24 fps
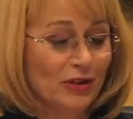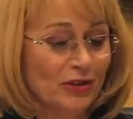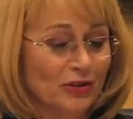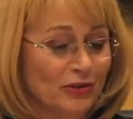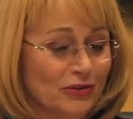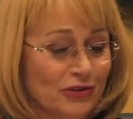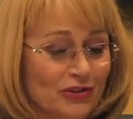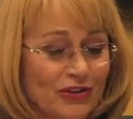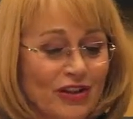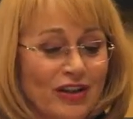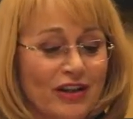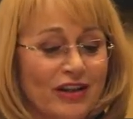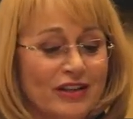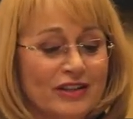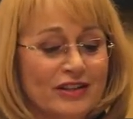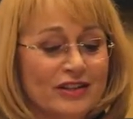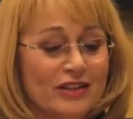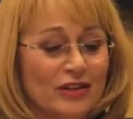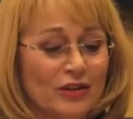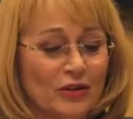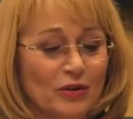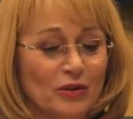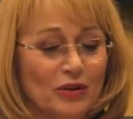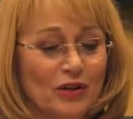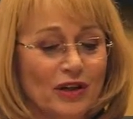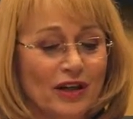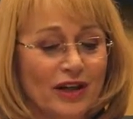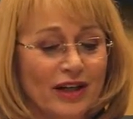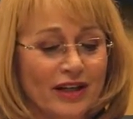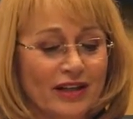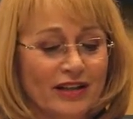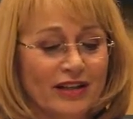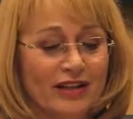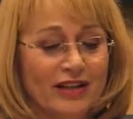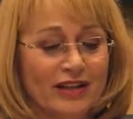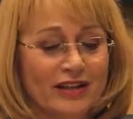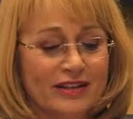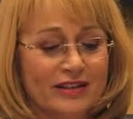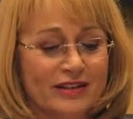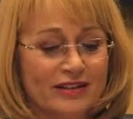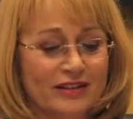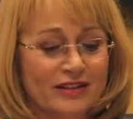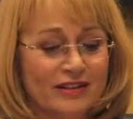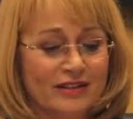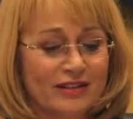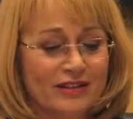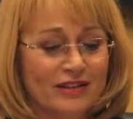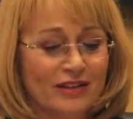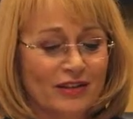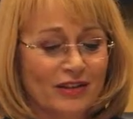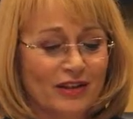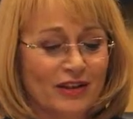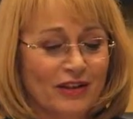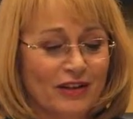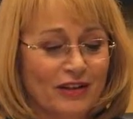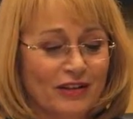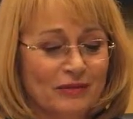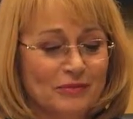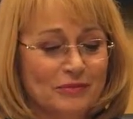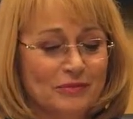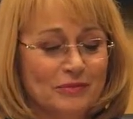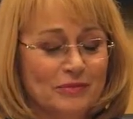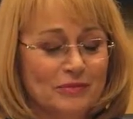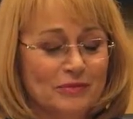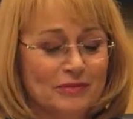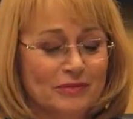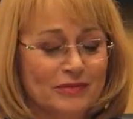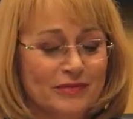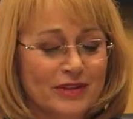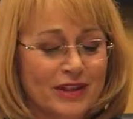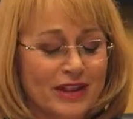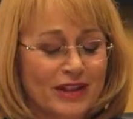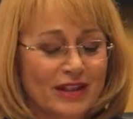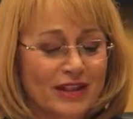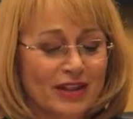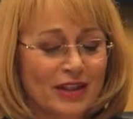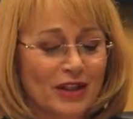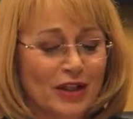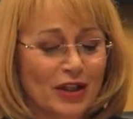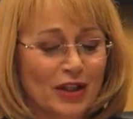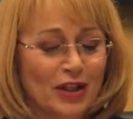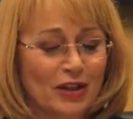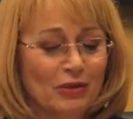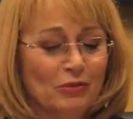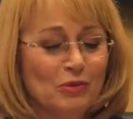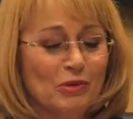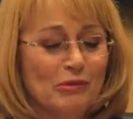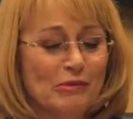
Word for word: will avoid the mad scramble that happens at the hospital